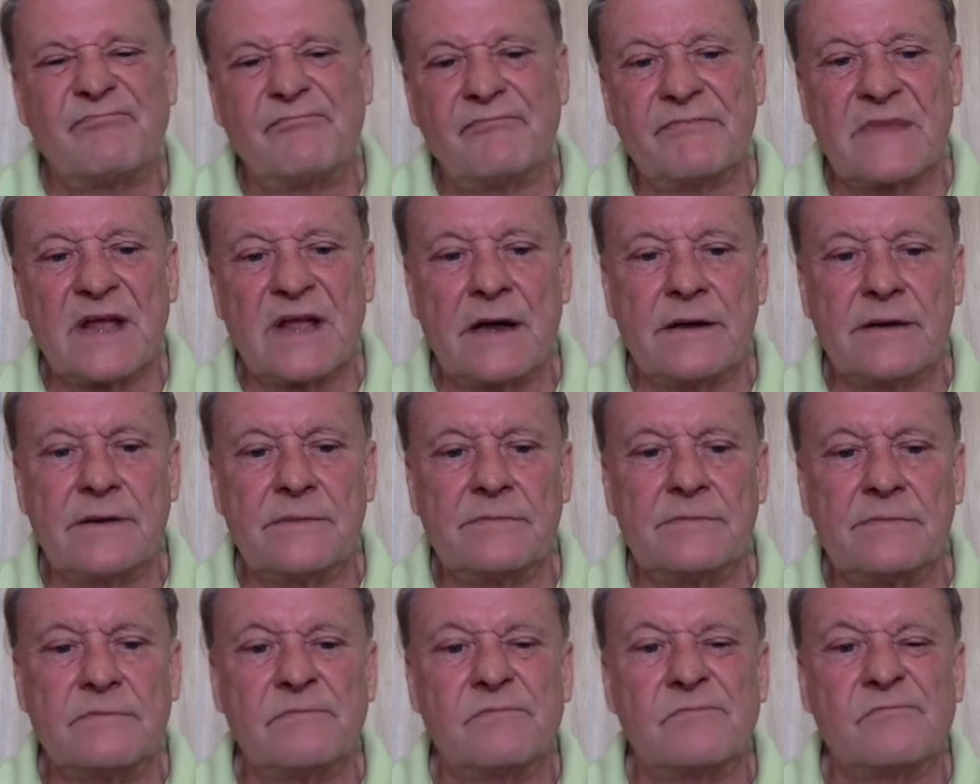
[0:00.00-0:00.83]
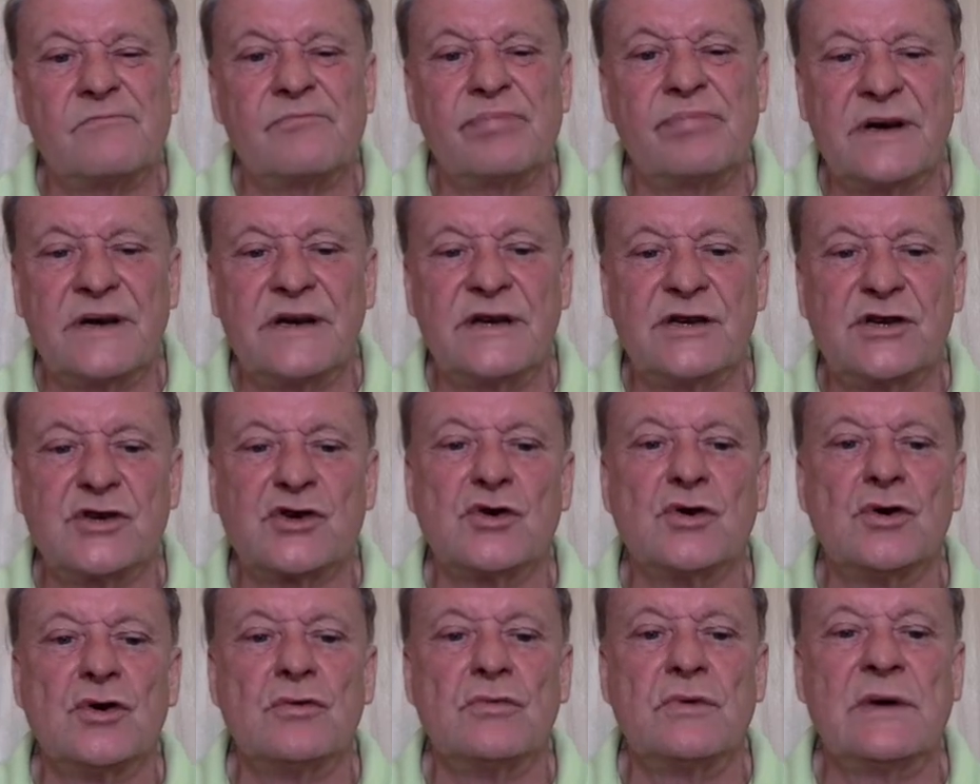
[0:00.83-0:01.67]
I'm pretty
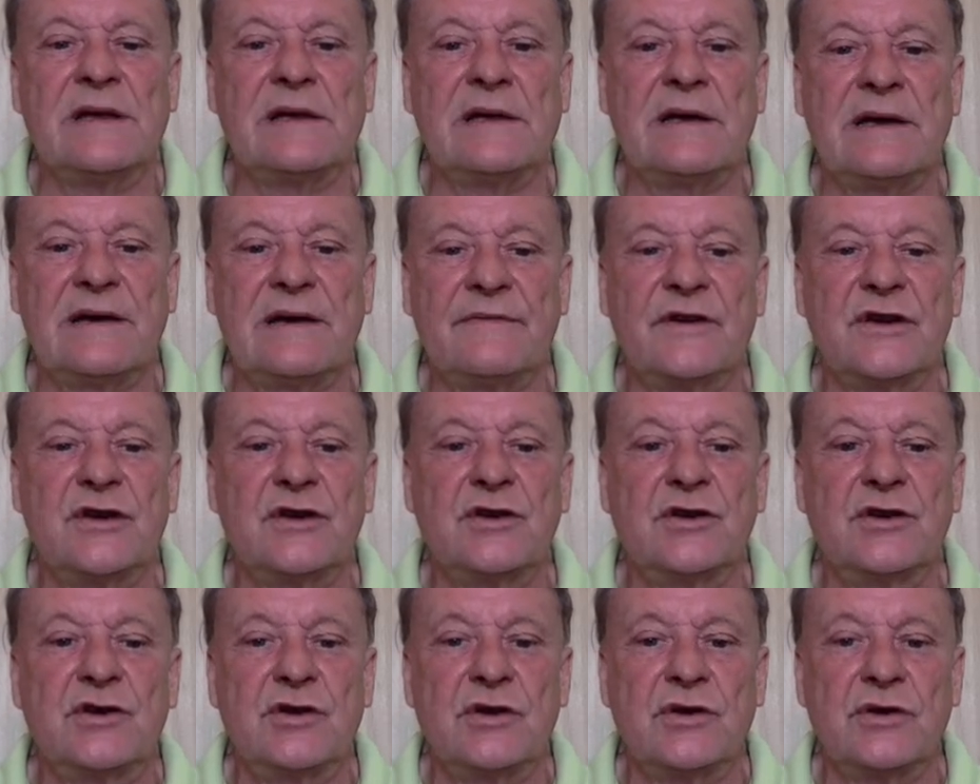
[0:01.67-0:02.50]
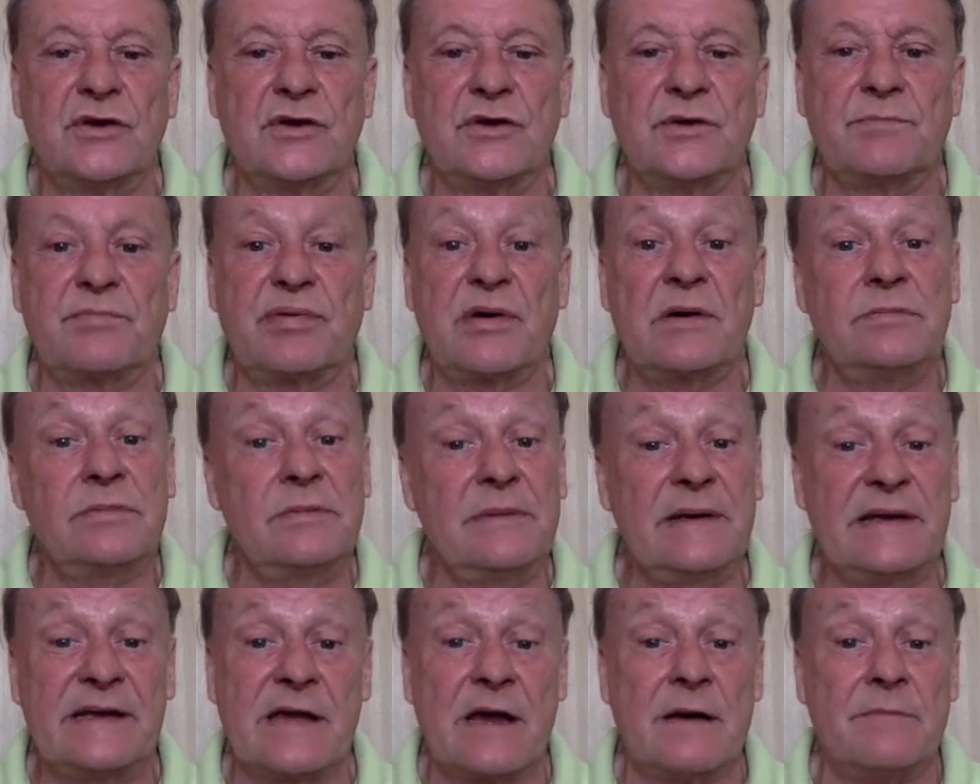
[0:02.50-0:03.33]
sure we'll have a good,
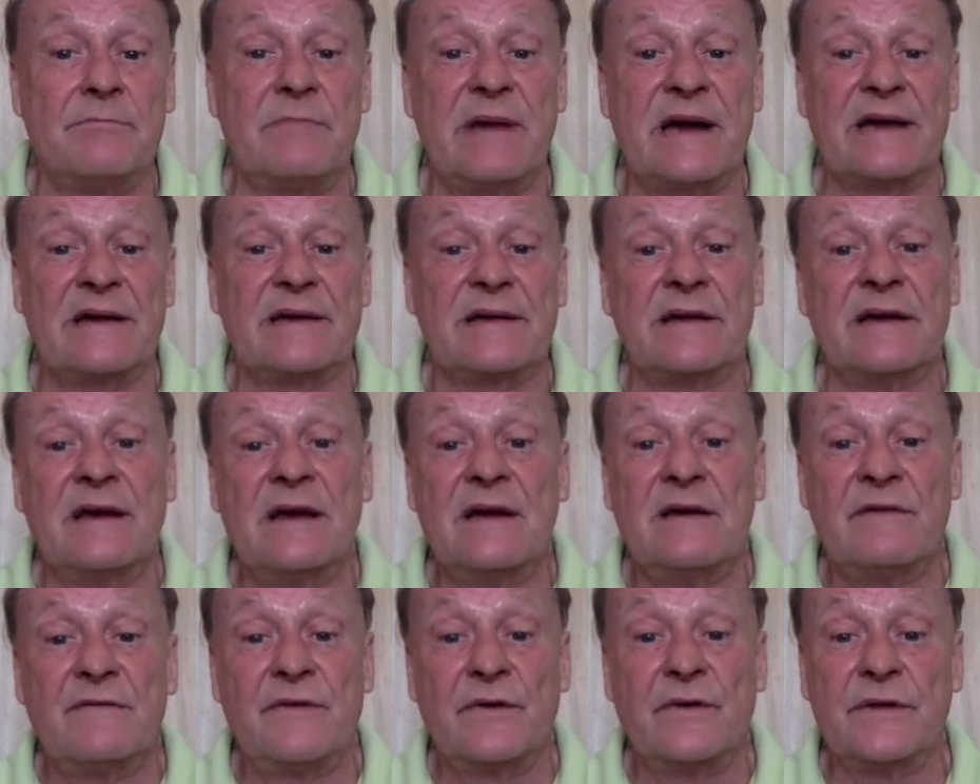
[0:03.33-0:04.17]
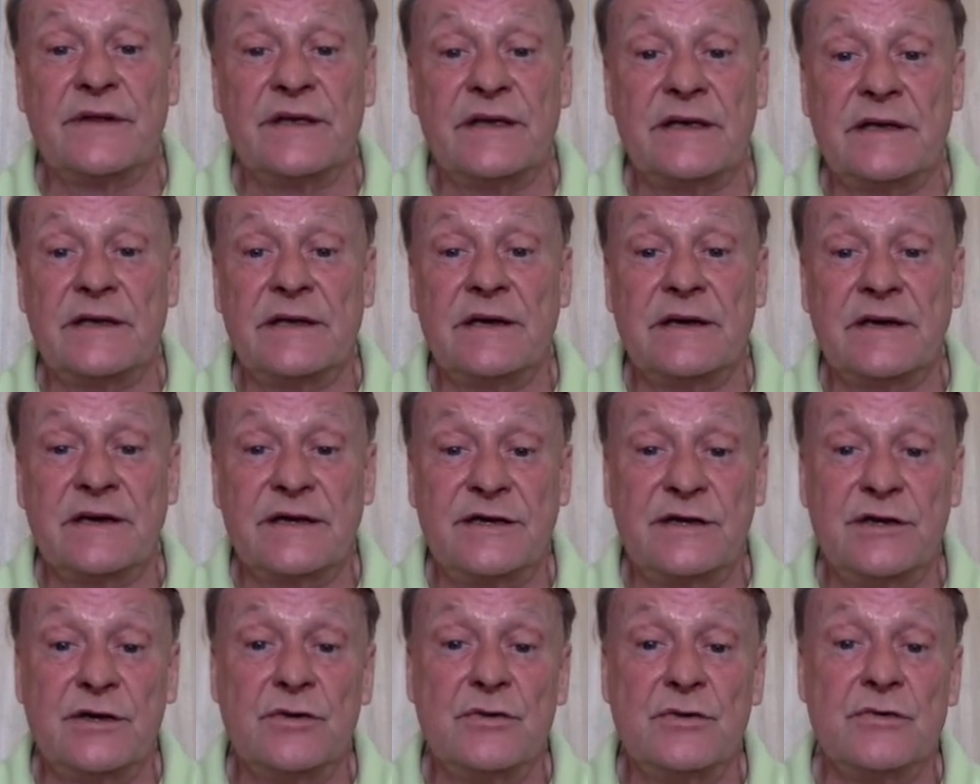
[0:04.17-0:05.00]
probably come back for the
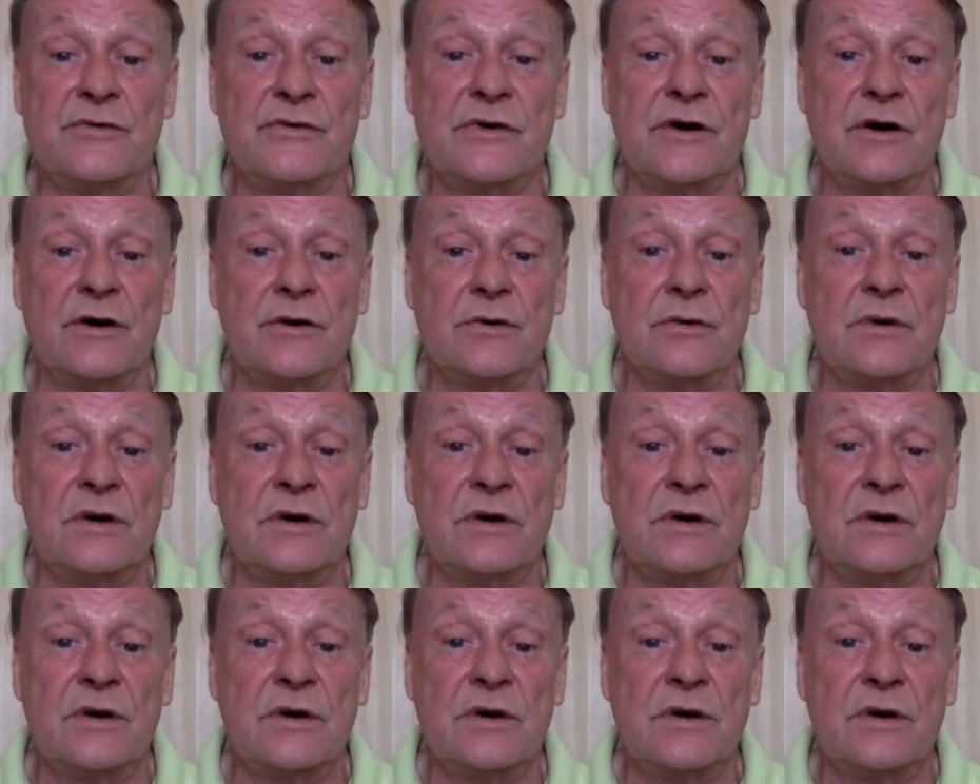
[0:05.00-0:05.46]
Euro